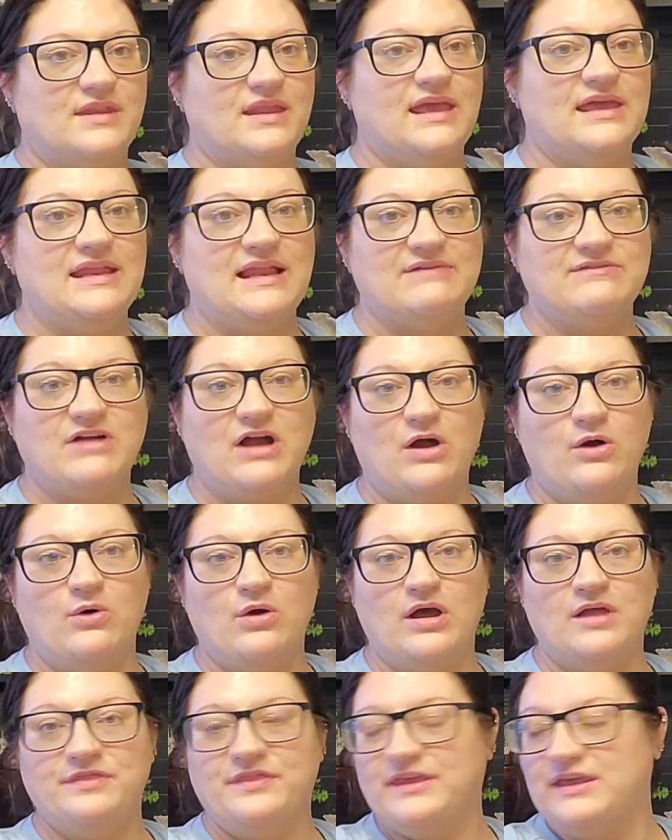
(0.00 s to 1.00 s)
And I've got
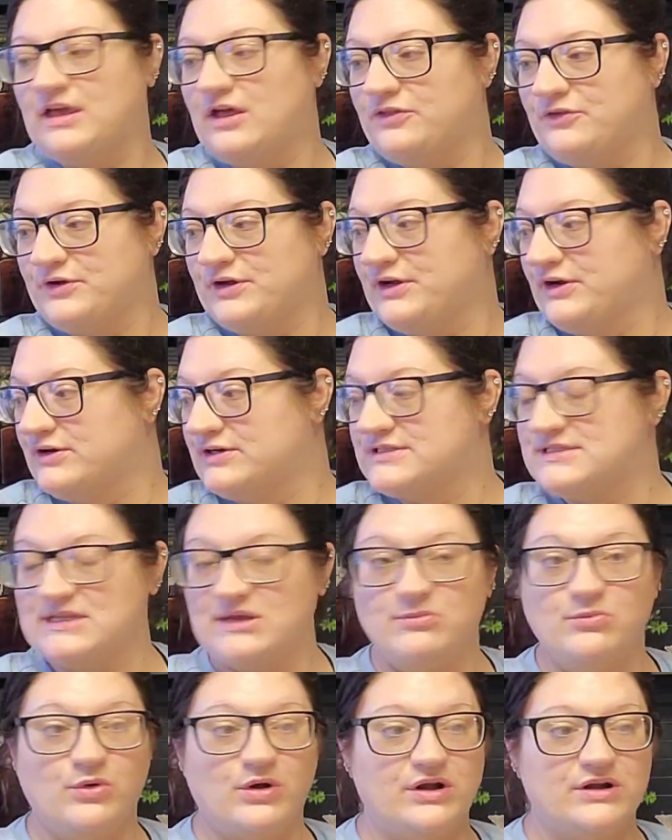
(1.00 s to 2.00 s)
the other ear
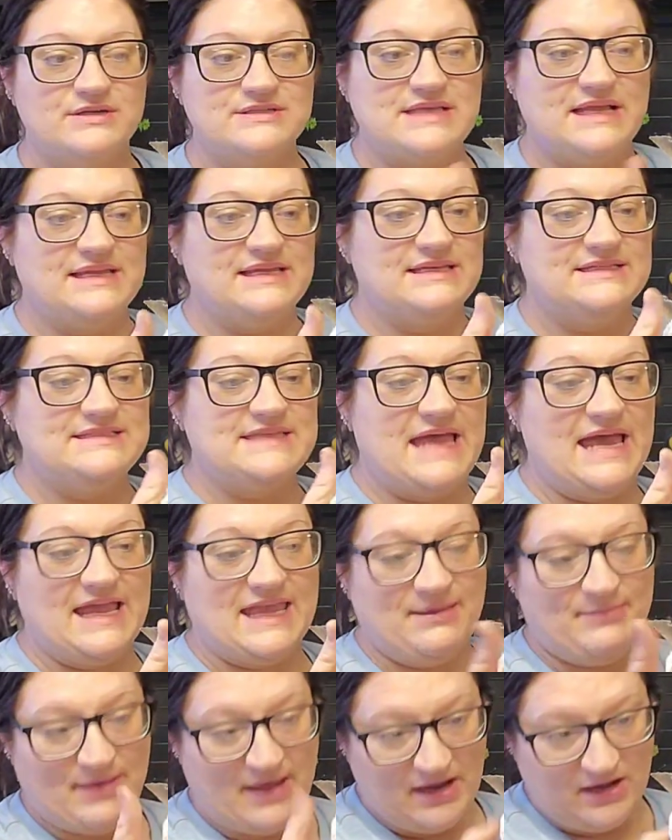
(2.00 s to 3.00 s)
somewhere. I need to
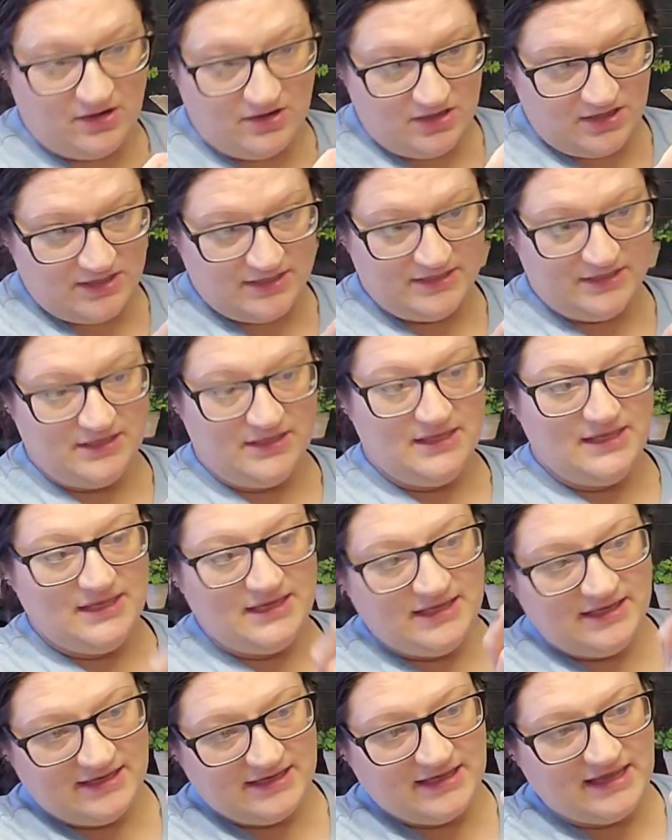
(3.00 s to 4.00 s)
tack it back on.
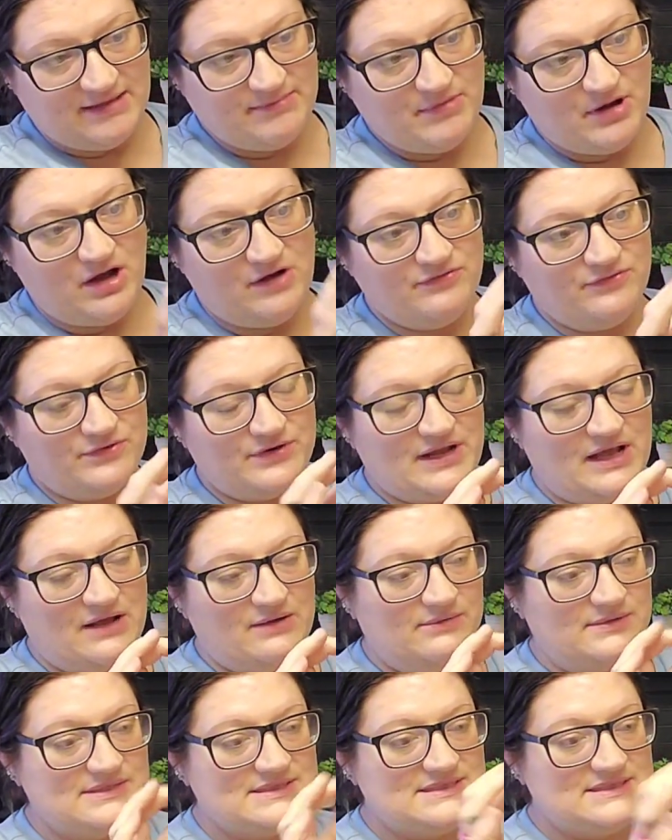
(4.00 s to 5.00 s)
It came off when I
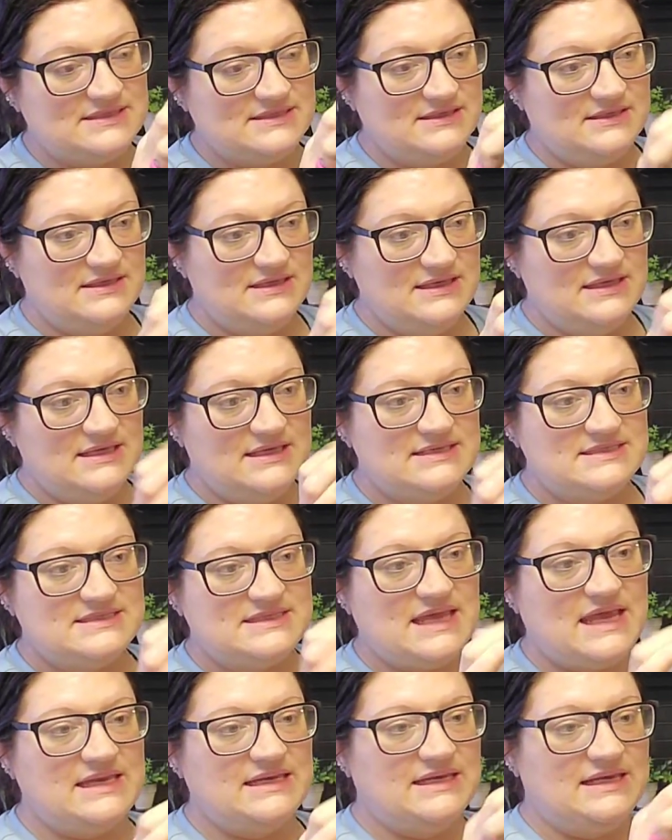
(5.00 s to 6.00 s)
was
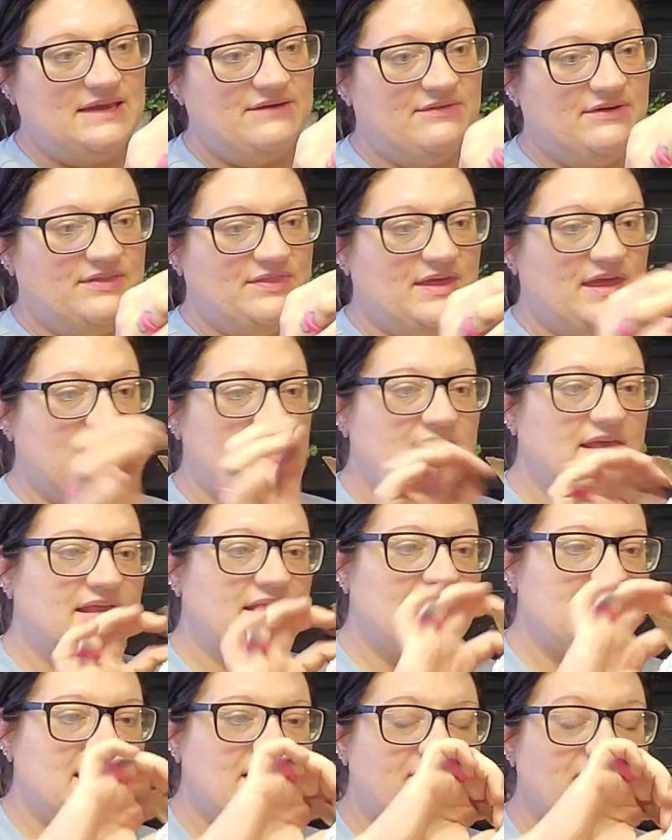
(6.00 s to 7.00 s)
staining everything, and
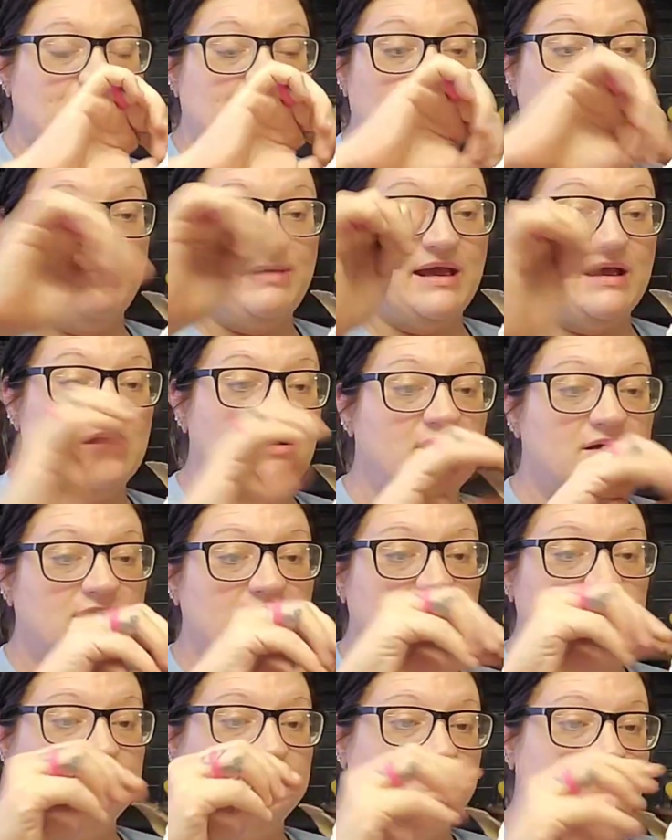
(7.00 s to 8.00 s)
I never put it back
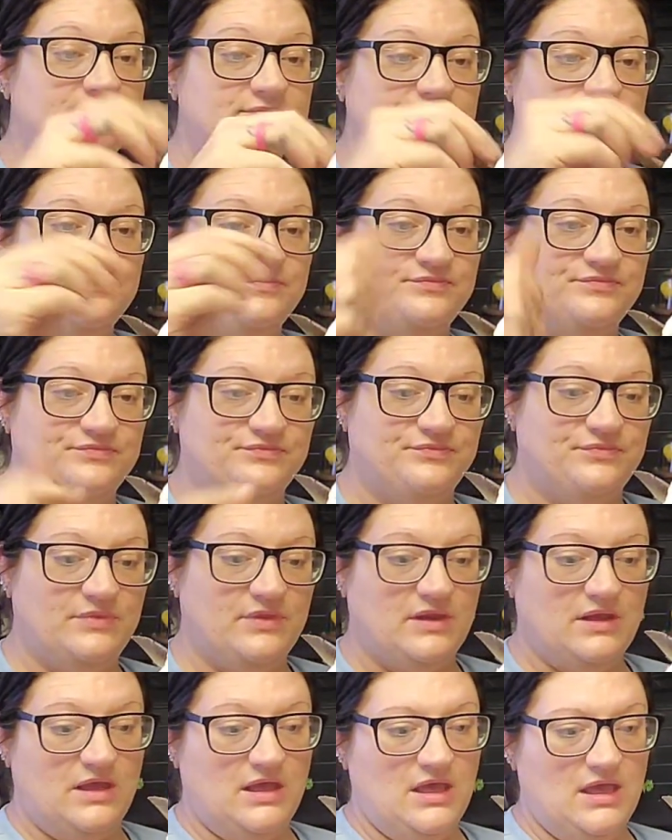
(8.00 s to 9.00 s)
on.
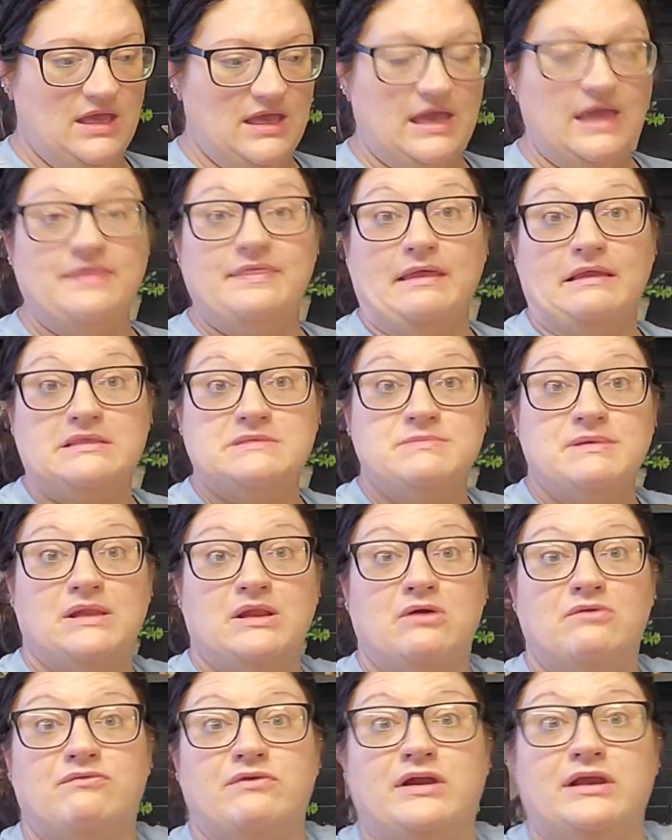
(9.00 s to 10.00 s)
And that's been
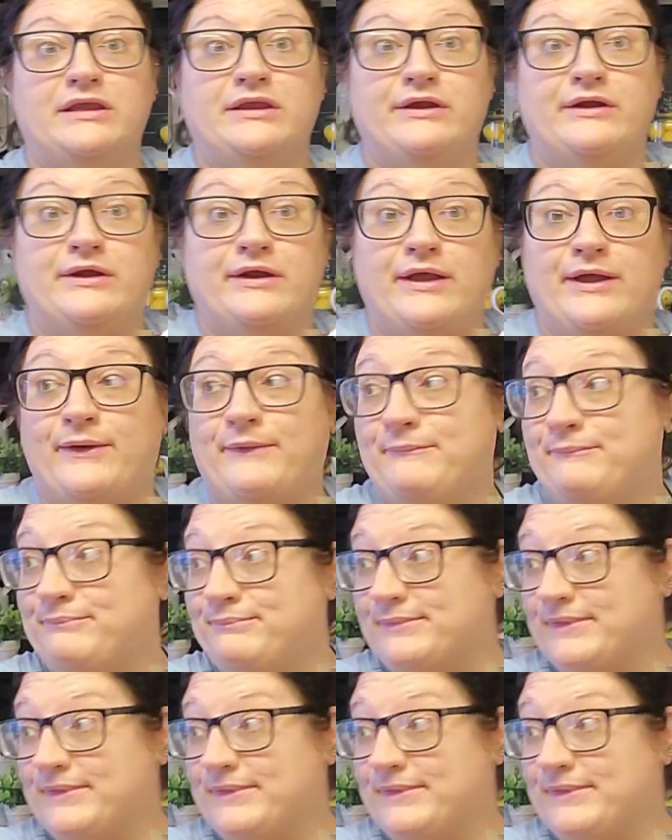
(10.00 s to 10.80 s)
over a year ago.